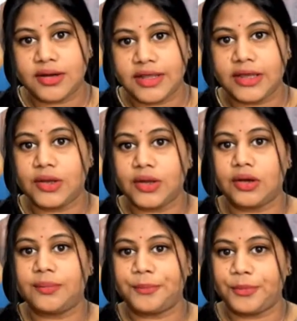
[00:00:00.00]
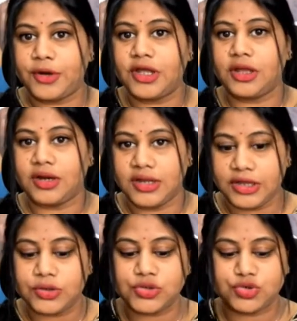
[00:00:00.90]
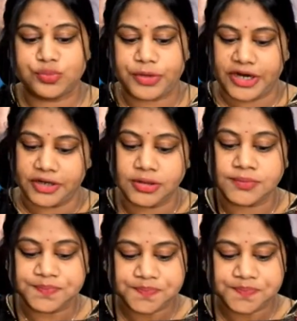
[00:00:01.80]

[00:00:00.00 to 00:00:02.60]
day or two prior.